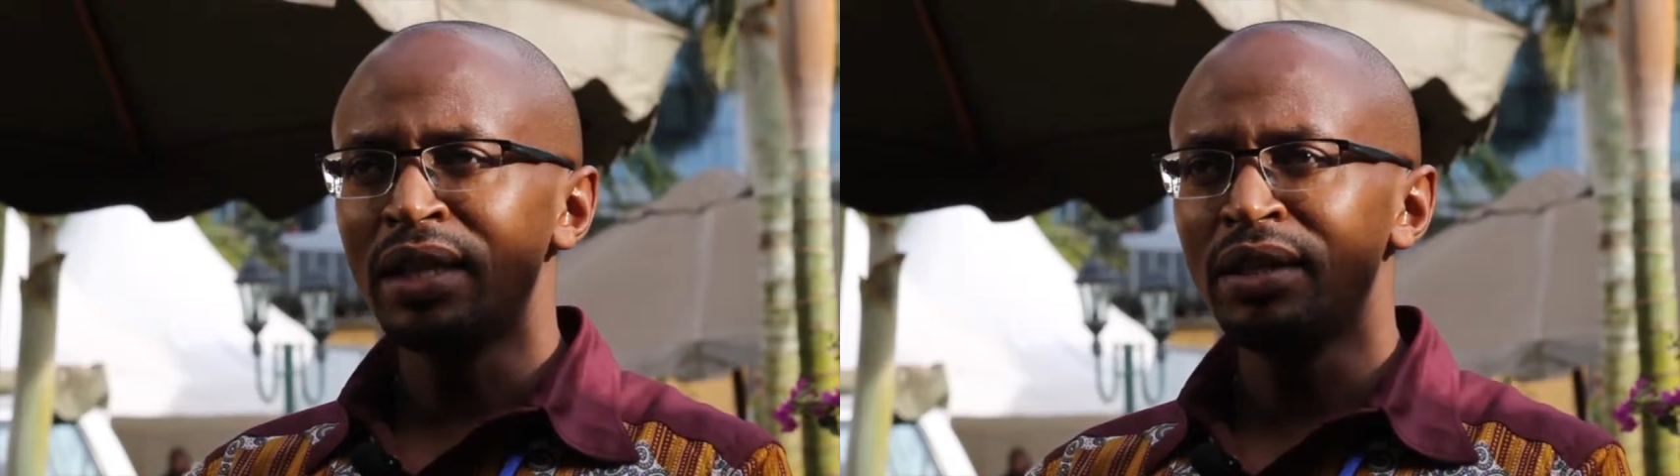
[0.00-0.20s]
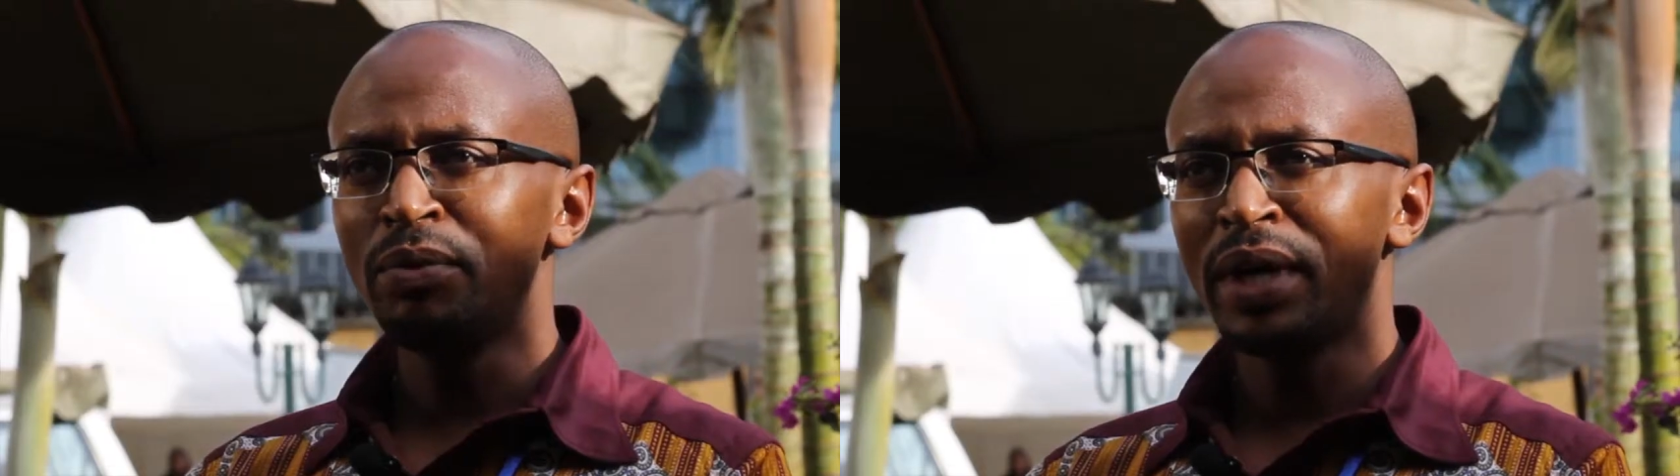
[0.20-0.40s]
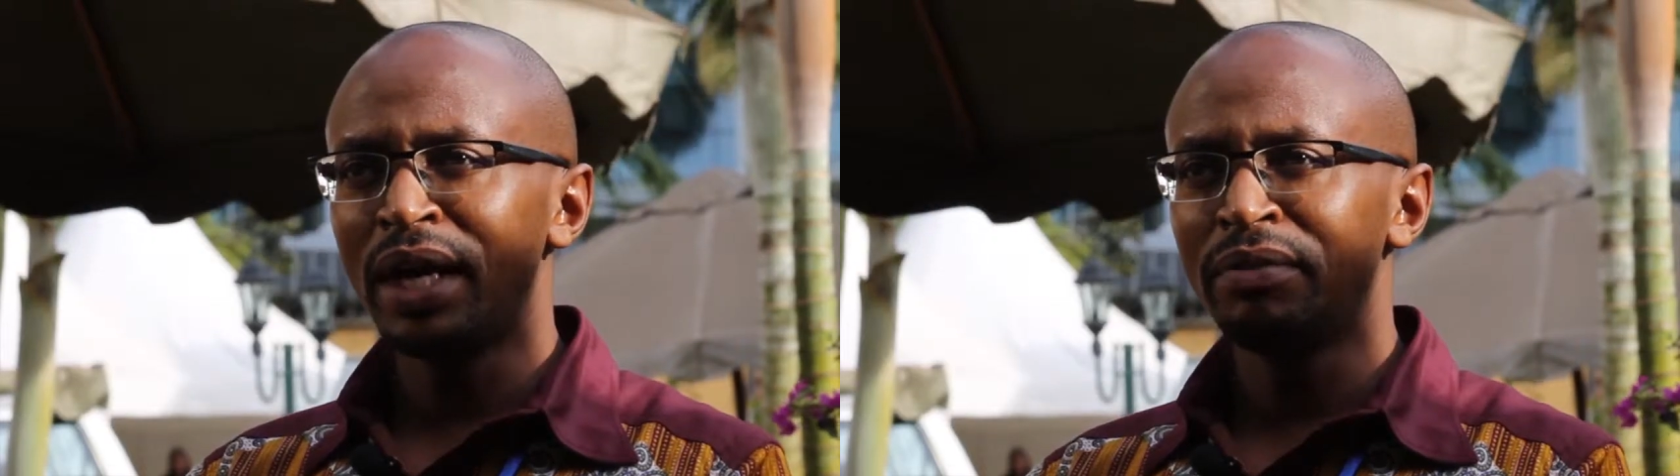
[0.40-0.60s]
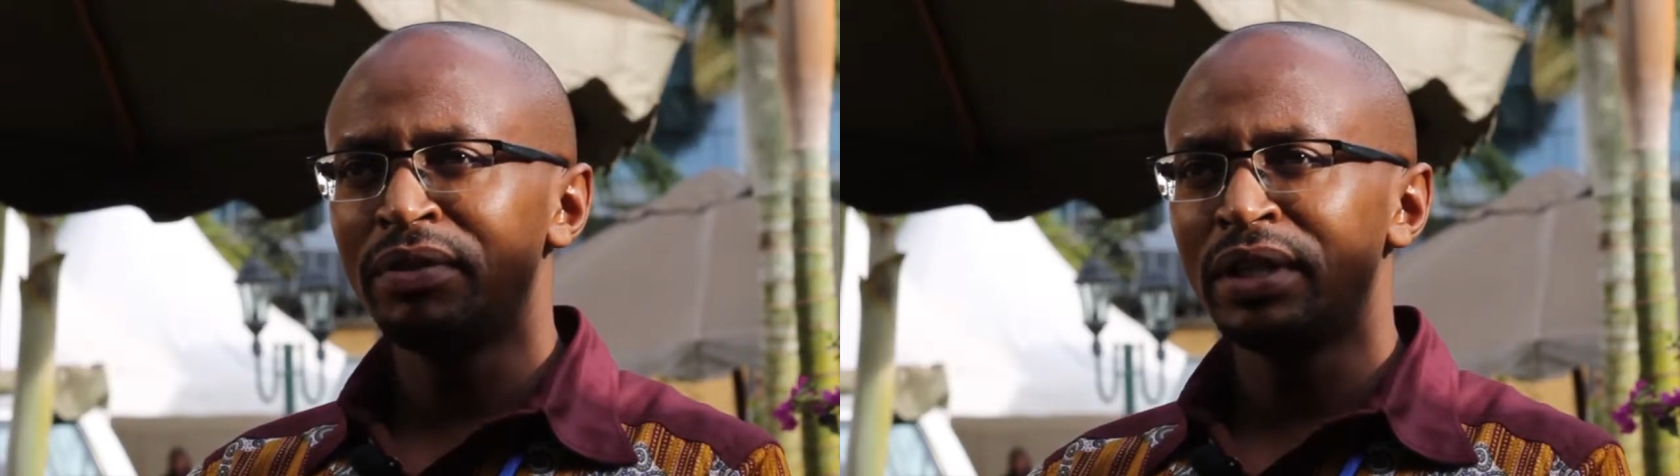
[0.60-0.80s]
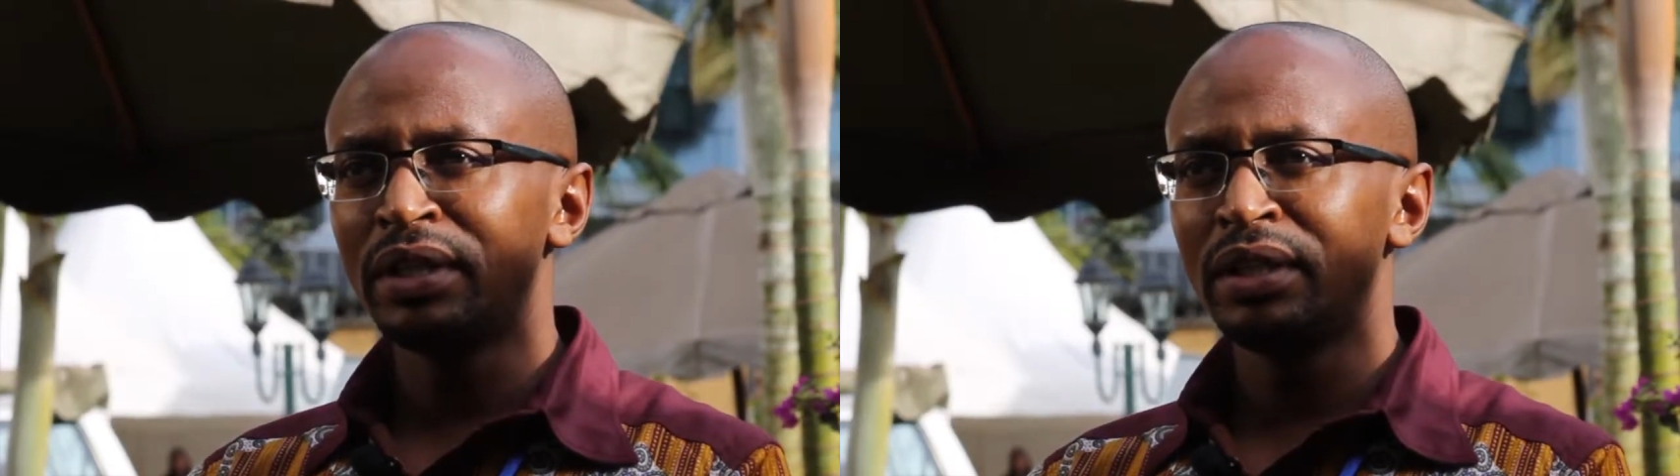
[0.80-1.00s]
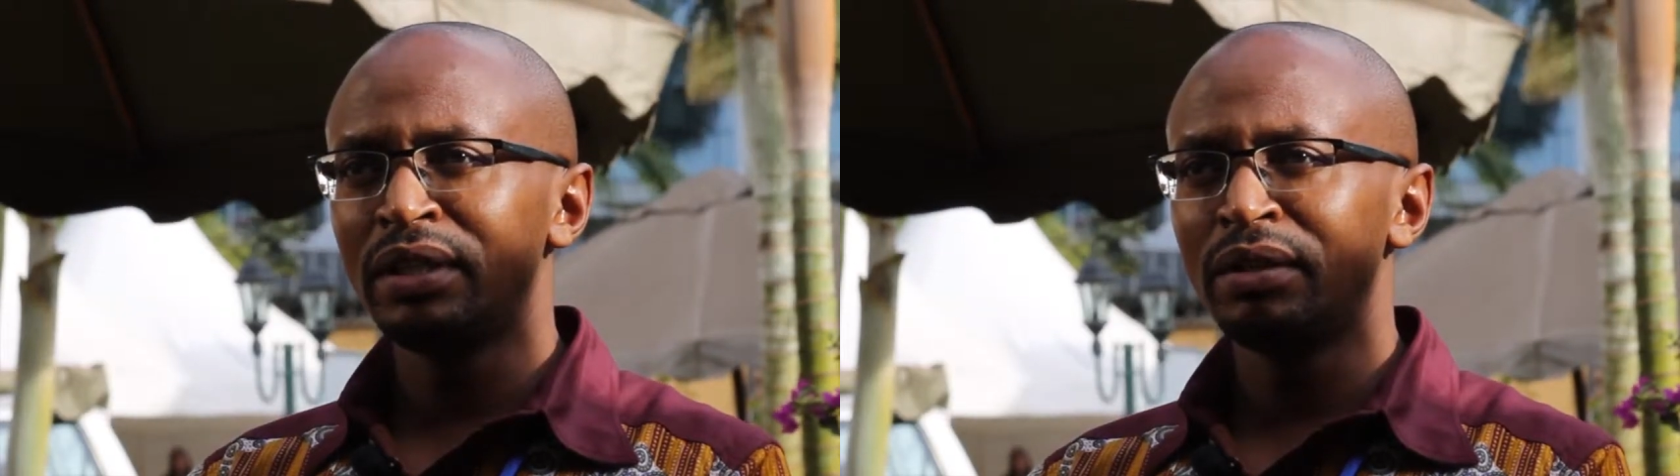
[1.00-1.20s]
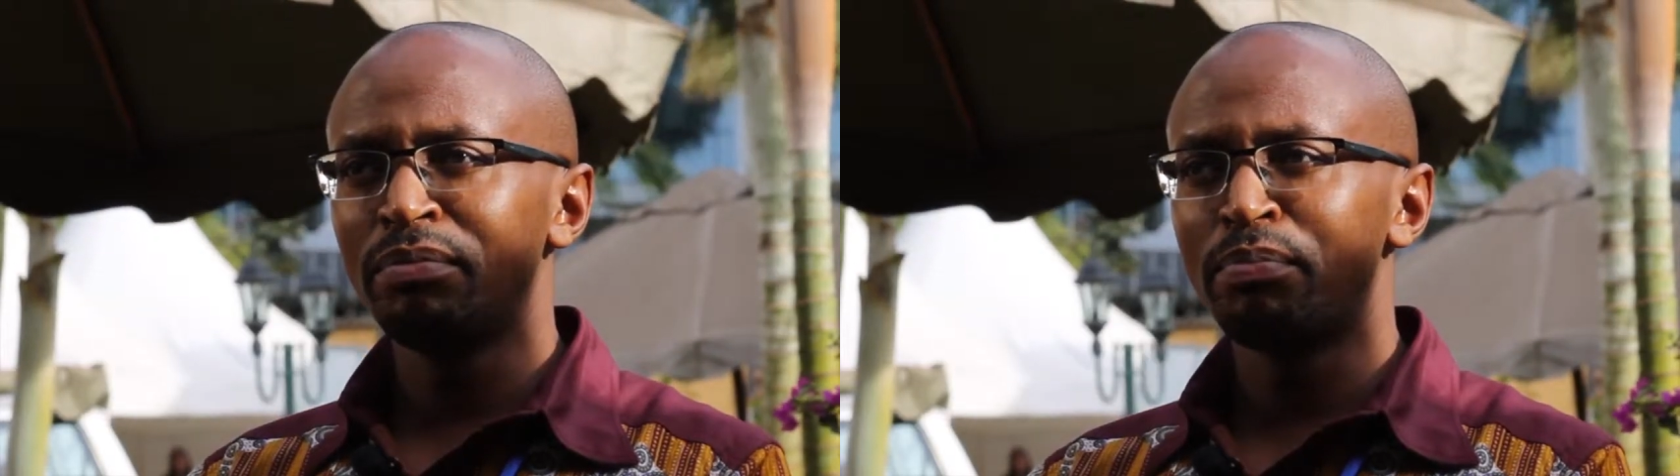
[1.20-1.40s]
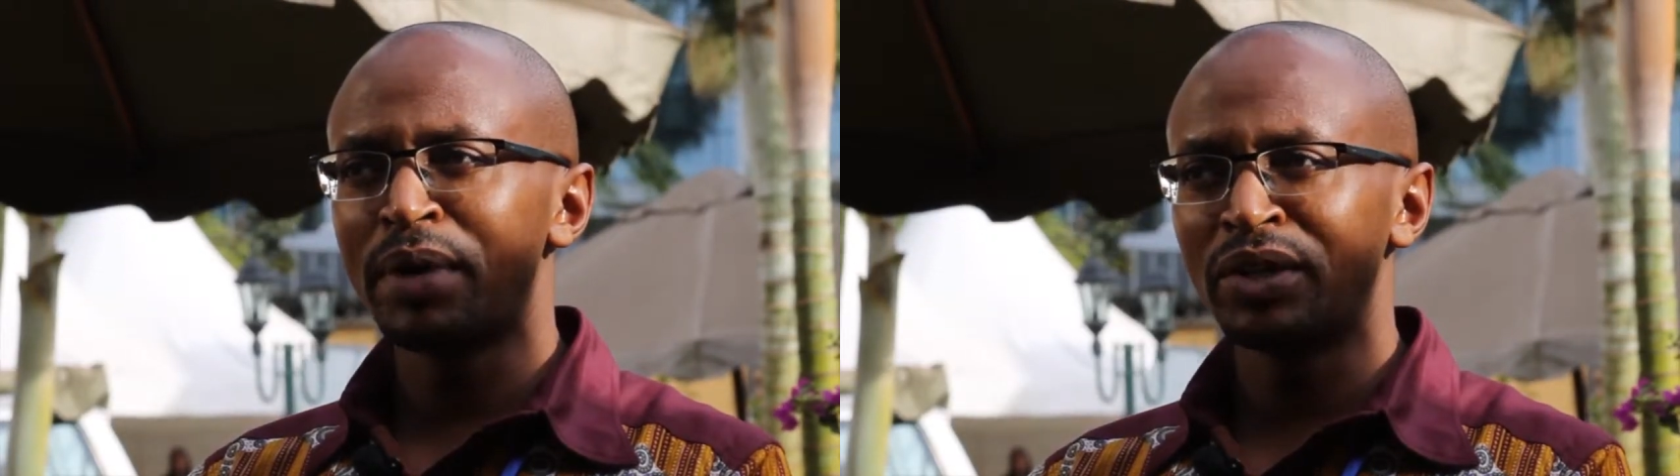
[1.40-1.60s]
I think we had
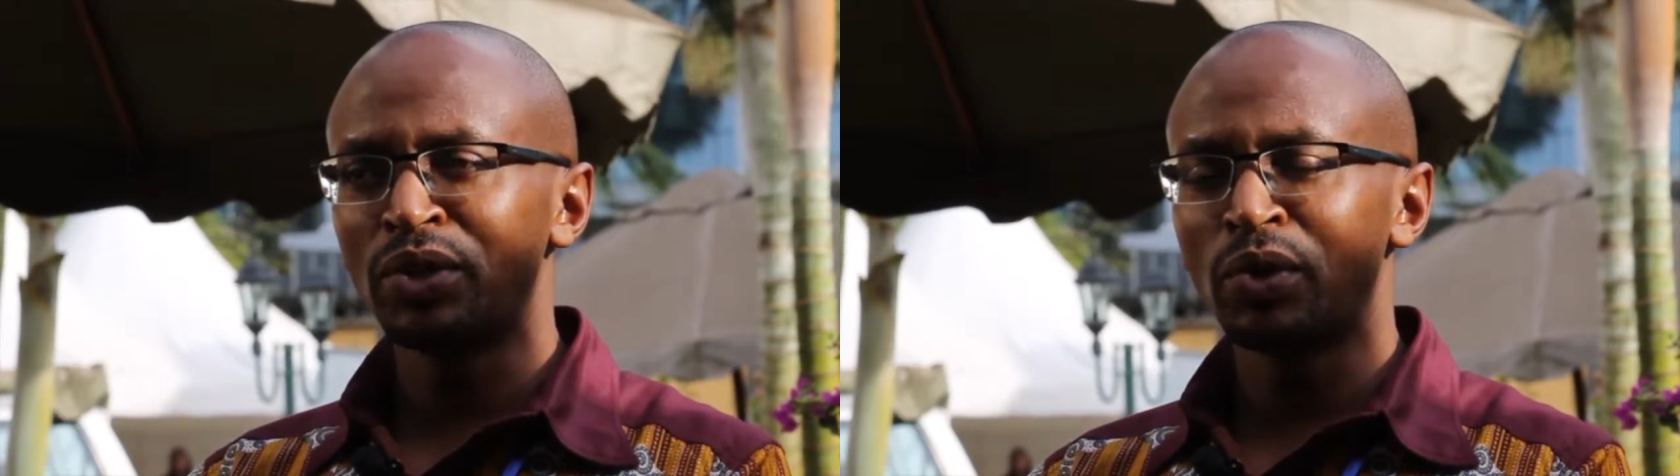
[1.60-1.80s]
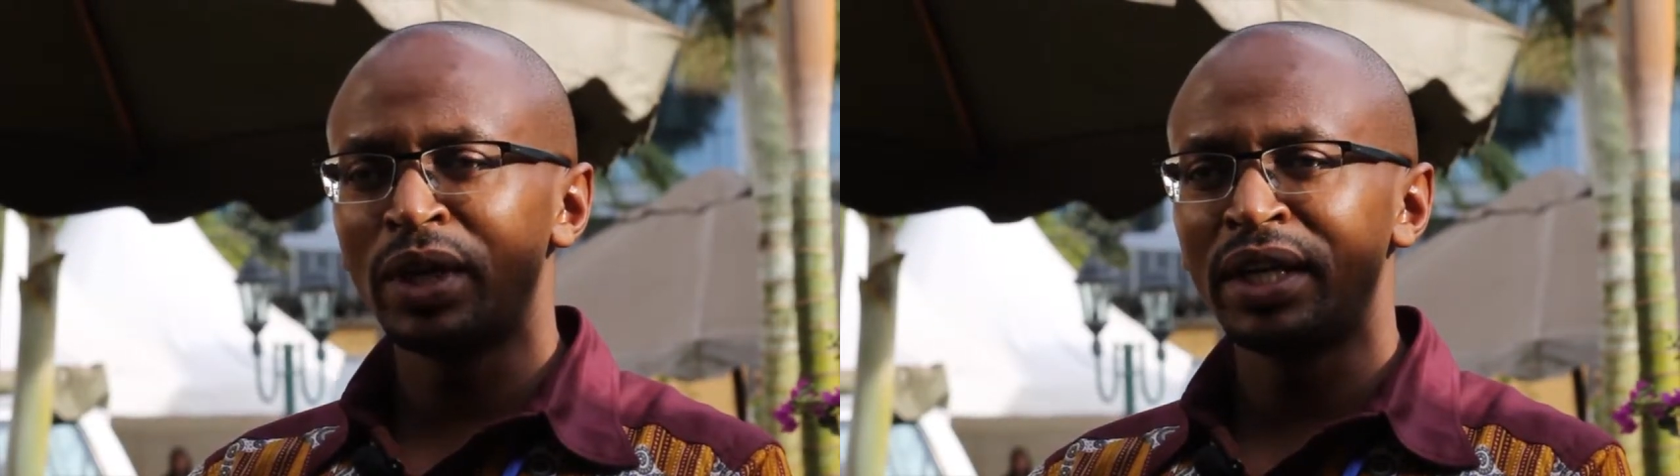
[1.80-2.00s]
very practical